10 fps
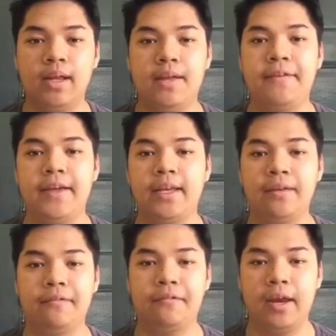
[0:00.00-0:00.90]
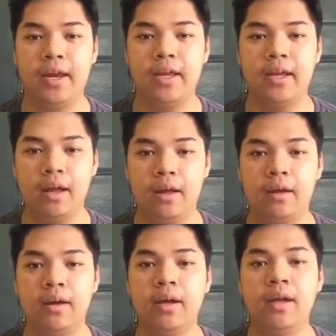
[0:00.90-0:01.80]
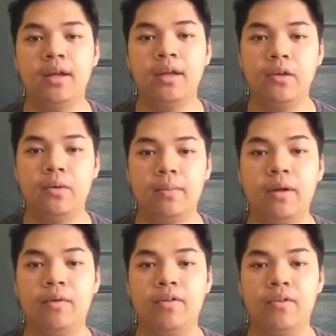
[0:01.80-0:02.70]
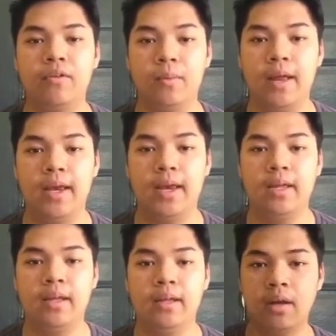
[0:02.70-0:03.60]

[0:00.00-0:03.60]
effective training are human resource planning,